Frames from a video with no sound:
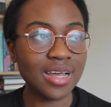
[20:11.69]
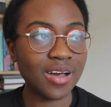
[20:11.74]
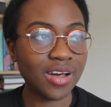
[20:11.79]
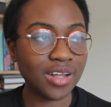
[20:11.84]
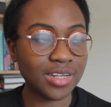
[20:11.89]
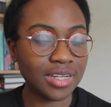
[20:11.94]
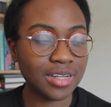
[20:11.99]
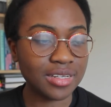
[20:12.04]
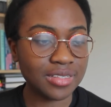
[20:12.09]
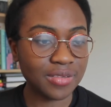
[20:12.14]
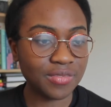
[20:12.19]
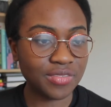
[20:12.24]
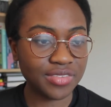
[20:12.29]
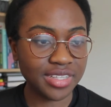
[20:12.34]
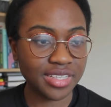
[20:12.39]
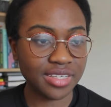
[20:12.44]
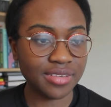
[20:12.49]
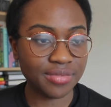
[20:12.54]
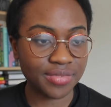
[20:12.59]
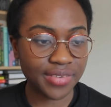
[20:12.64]
a lot of
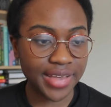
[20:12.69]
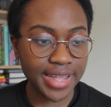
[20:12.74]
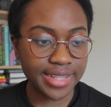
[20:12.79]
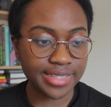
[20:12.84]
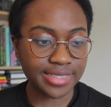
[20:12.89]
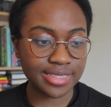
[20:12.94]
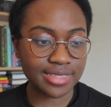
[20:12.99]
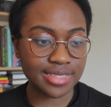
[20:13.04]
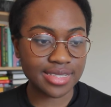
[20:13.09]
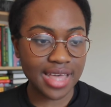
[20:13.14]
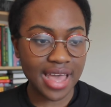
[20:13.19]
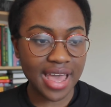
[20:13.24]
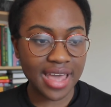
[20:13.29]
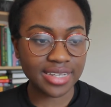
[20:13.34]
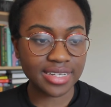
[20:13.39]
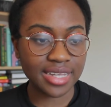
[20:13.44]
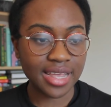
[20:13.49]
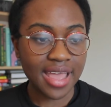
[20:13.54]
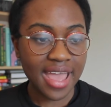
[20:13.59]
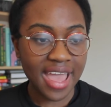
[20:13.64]
the events
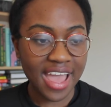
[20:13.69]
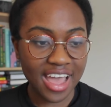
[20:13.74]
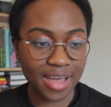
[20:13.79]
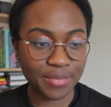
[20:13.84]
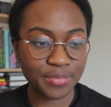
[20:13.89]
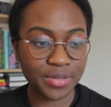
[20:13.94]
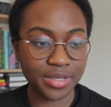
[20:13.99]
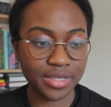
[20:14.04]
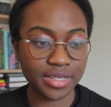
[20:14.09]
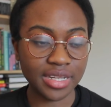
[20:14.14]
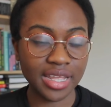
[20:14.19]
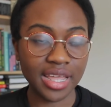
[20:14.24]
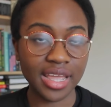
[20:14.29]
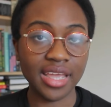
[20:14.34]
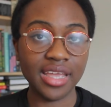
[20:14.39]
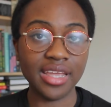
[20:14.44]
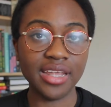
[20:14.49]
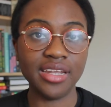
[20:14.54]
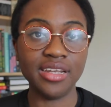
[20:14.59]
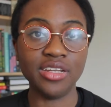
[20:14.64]
that happen
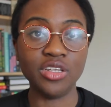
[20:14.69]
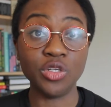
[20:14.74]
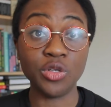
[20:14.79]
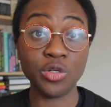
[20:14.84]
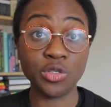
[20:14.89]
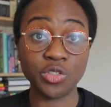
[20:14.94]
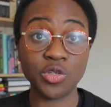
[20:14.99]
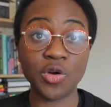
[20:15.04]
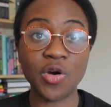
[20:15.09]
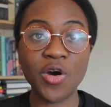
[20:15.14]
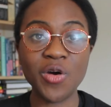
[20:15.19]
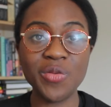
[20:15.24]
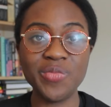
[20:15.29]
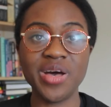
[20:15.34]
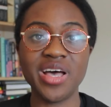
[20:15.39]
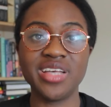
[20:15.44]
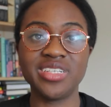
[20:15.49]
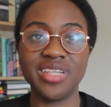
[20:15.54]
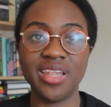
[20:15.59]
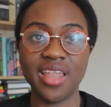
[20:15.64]
in Yozo
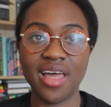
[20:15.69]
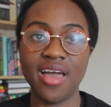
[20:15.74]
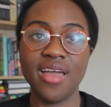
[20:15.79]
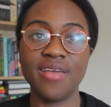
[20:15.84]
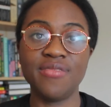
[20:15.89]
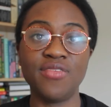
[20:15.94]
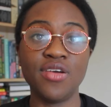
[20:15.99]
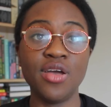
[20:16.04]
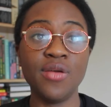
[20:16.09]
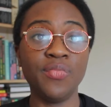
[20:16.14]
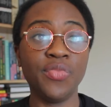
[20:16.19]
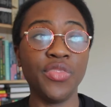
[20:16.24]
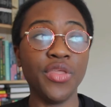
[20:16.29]
Oba's life